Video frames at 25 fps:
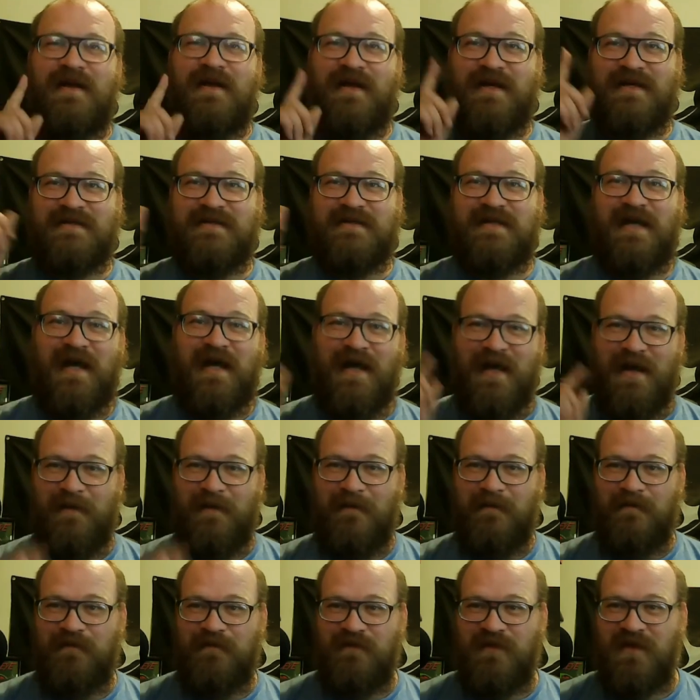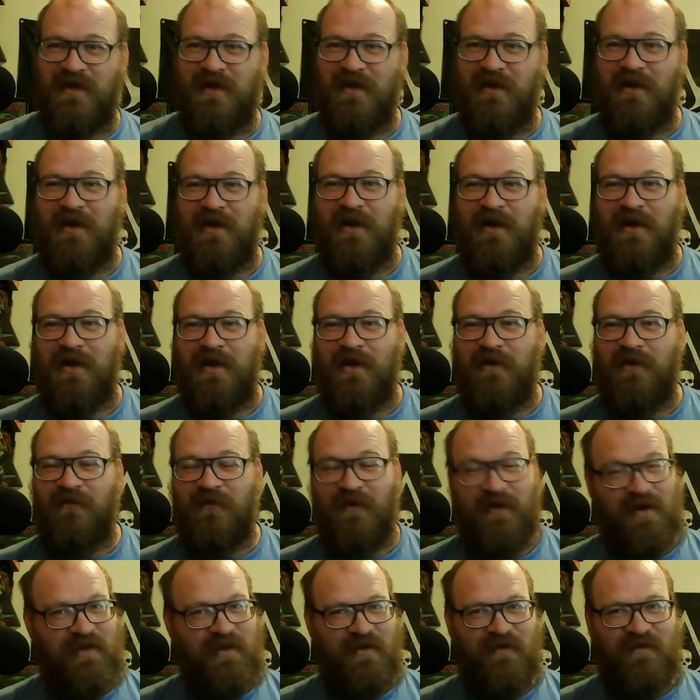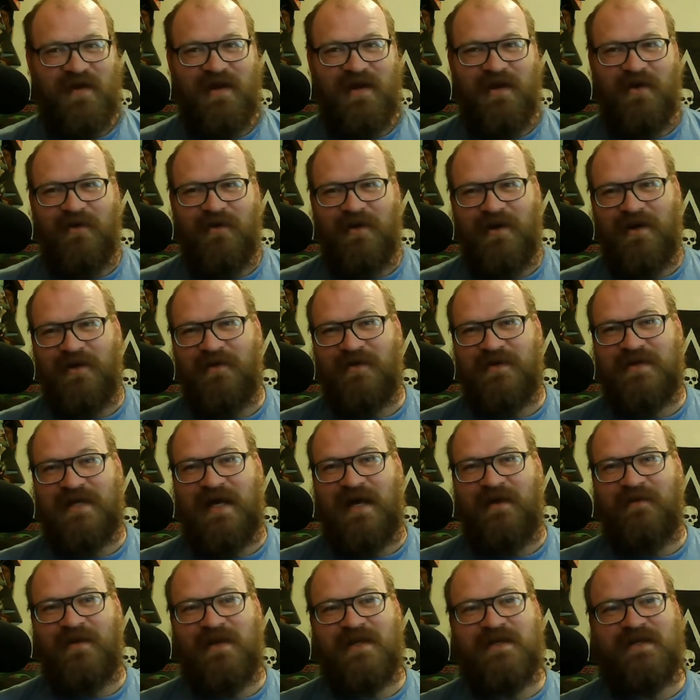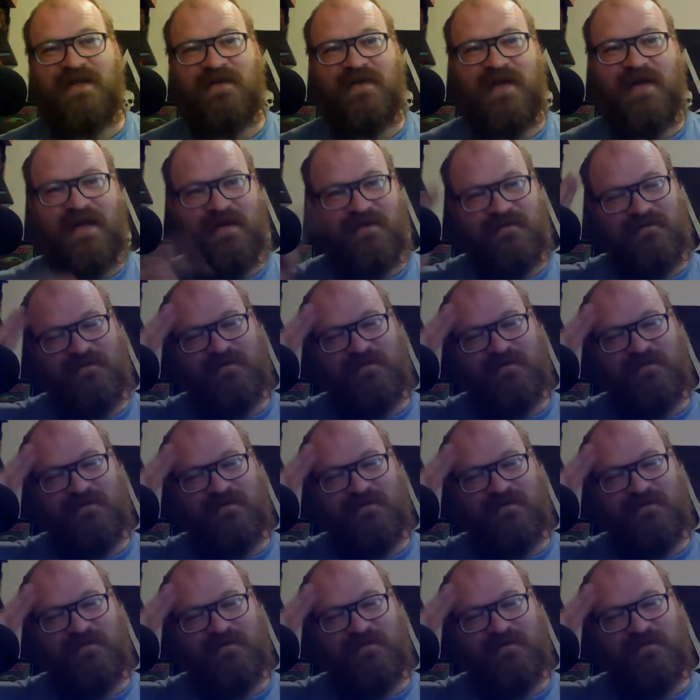next time for another video, another time. And until then,